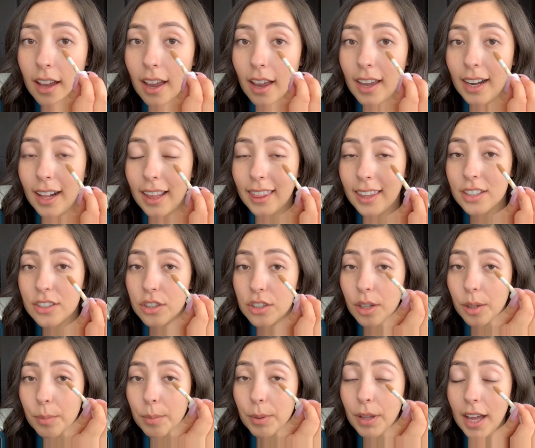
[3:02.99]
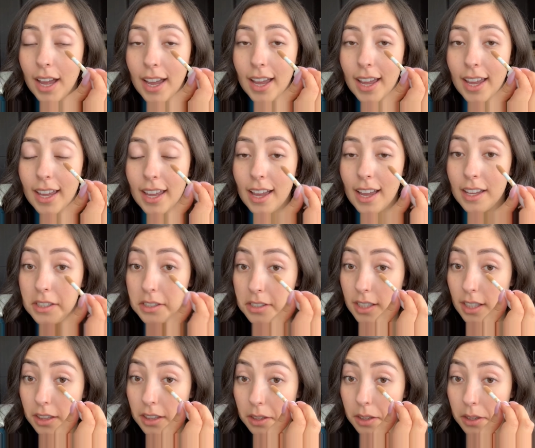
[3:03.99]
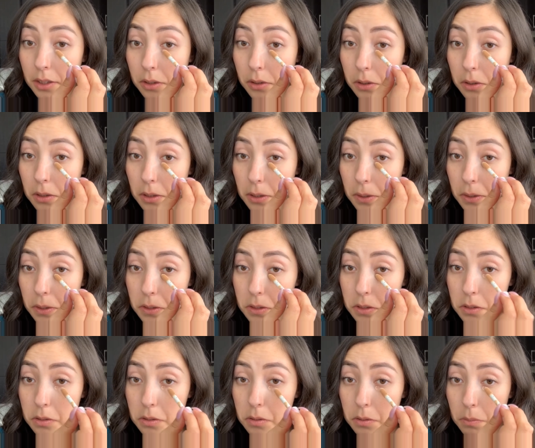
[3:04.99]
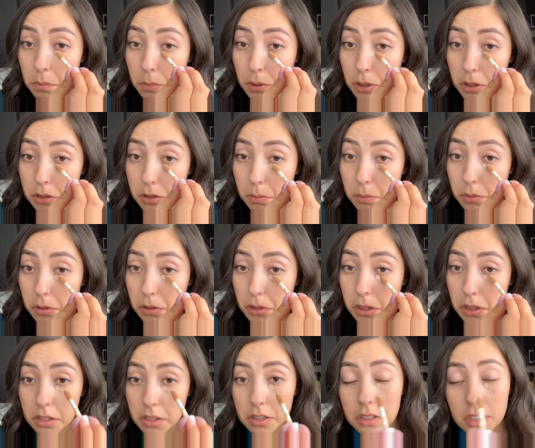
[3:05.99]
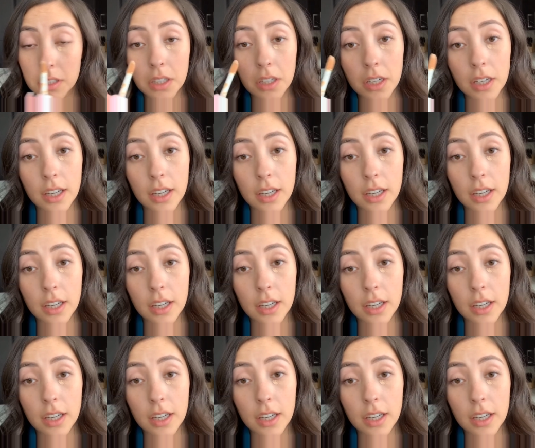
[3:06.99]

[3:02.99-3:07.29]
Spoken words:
And I like to apply as little as possible because